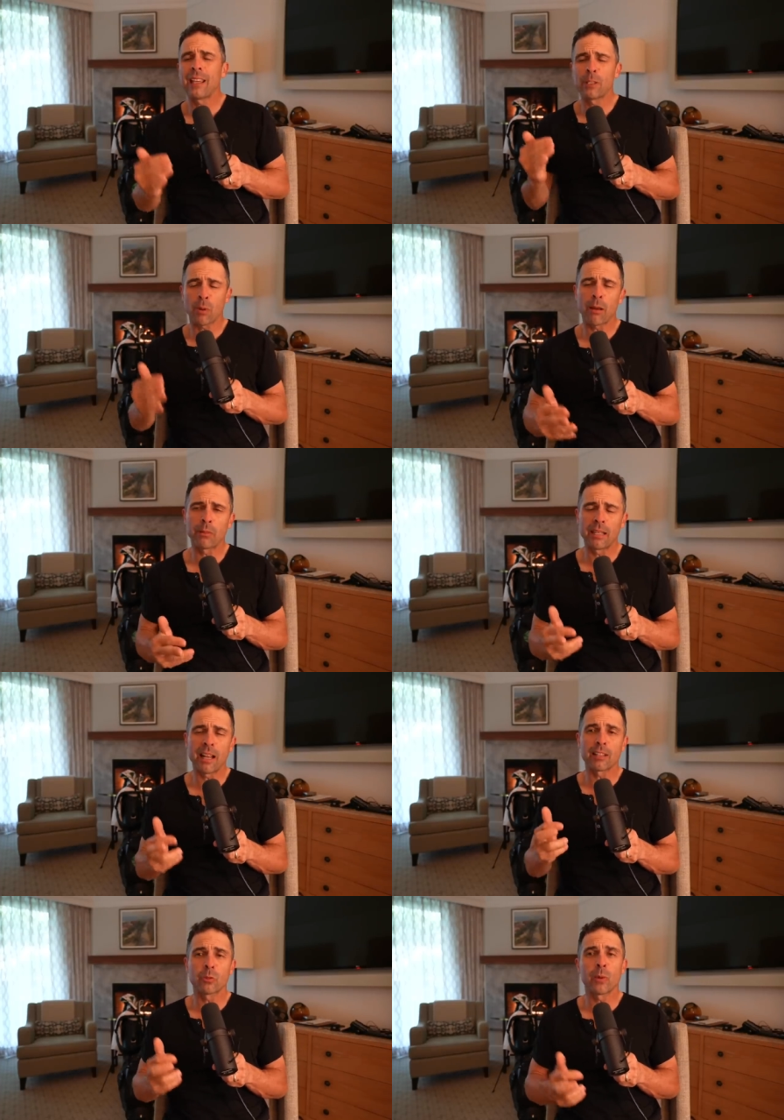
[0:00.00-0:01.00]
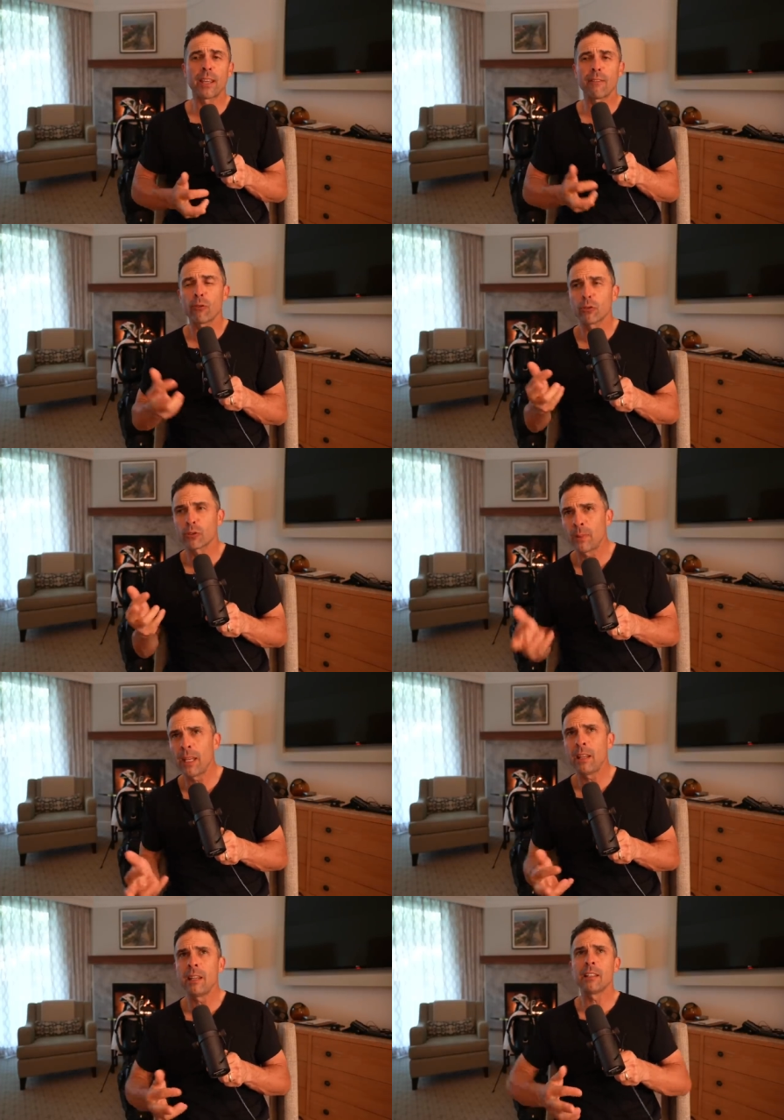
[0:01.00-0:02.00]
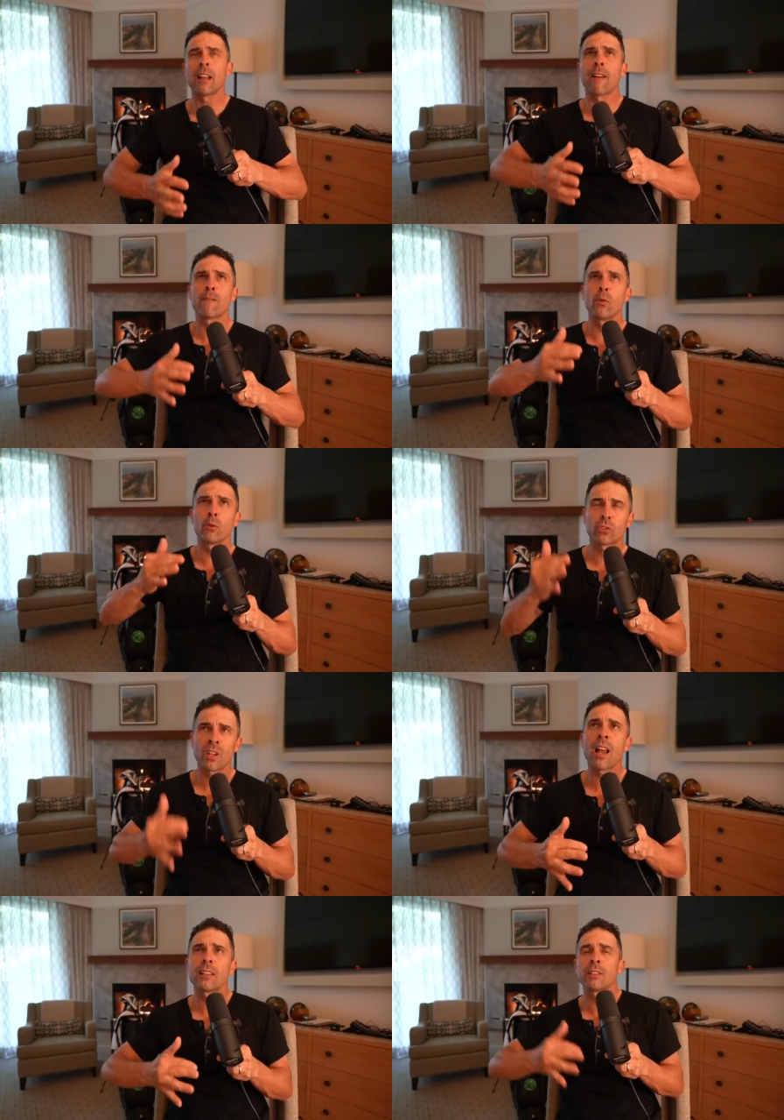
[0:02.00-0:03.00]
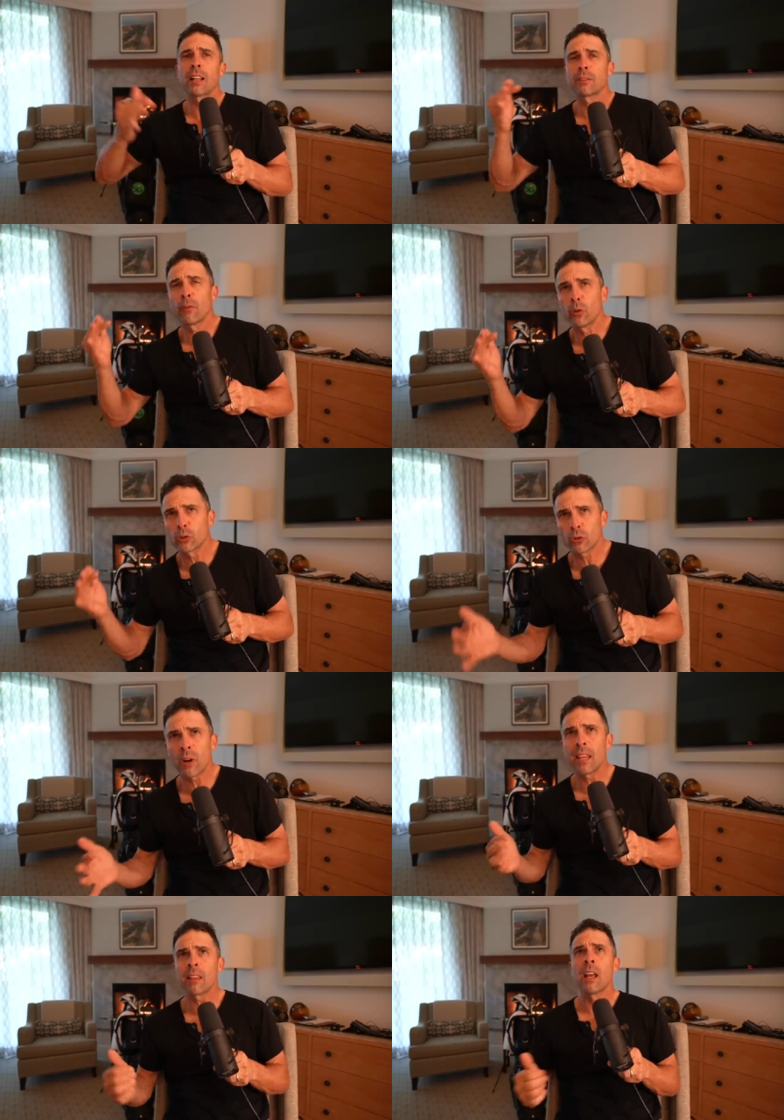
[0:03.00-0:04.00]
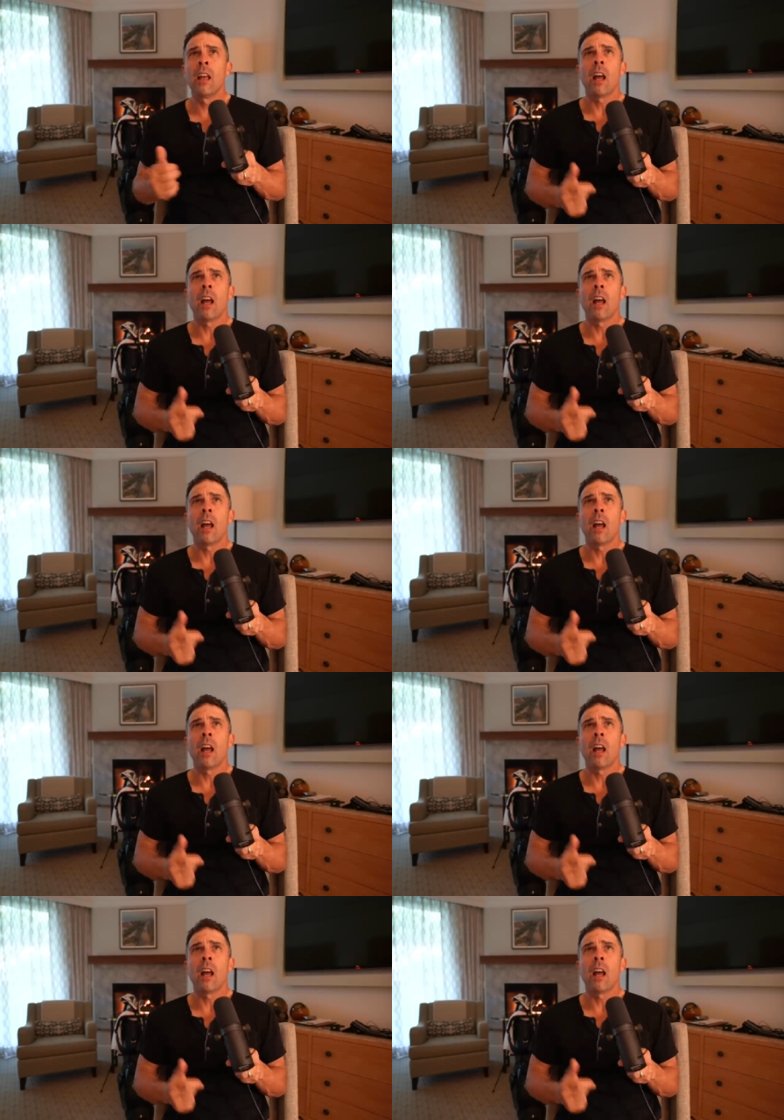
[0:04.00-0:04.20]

He's probably not swinging full speed. He's not full size, not full strength.